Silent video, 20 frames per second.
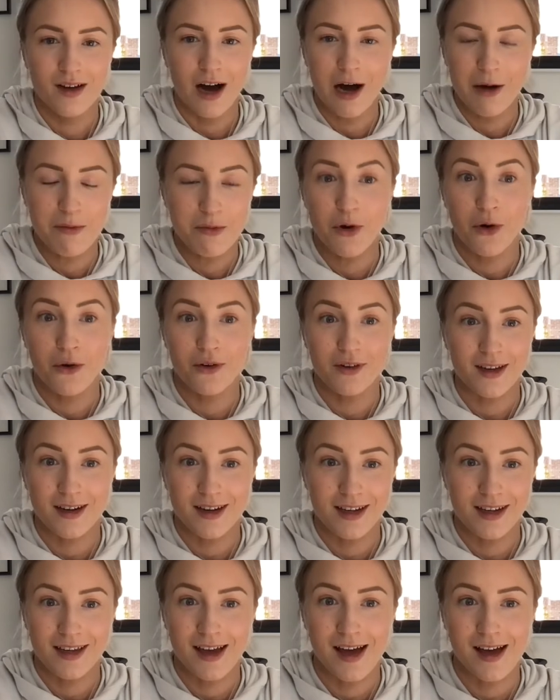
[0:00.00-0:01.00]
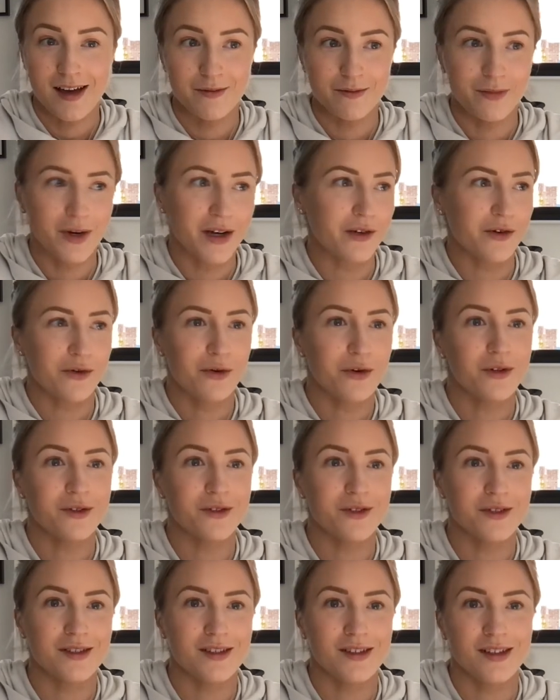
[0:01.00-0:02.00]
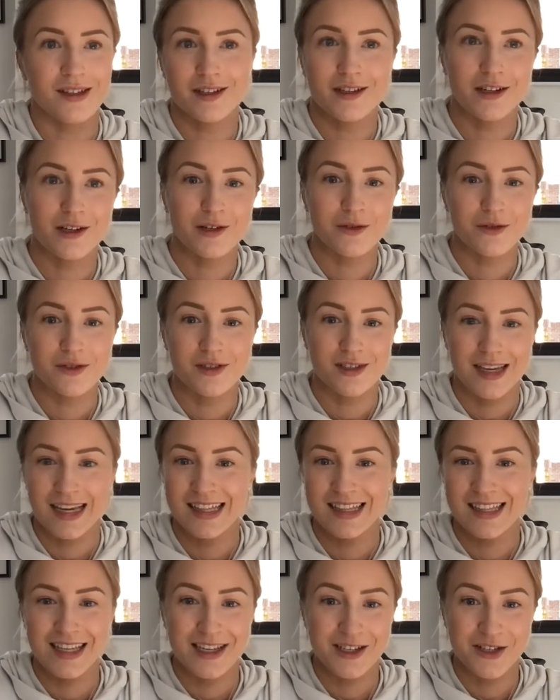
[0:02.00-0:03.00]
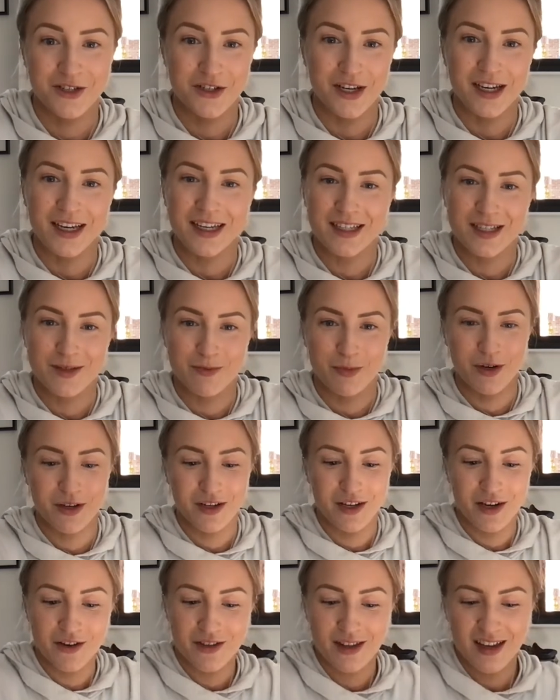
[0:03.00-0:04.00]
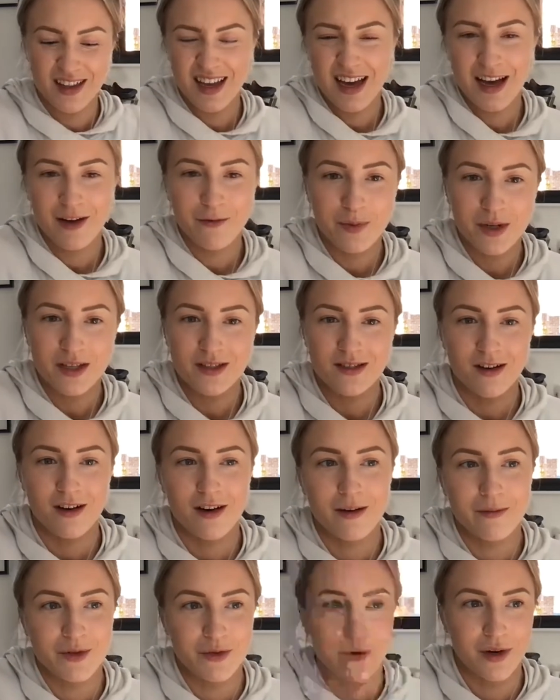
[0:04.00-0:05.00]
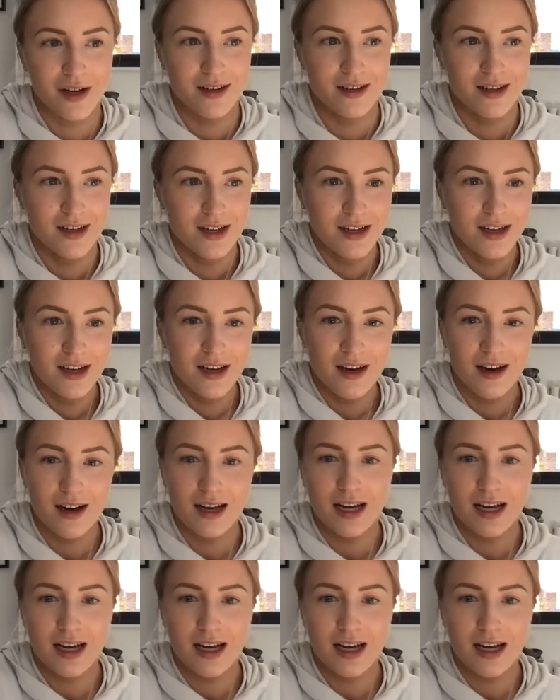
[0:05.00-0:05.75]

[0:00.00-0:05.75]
I'm not going to get my quads and glutes in these jeans. But, you know, there have been times when I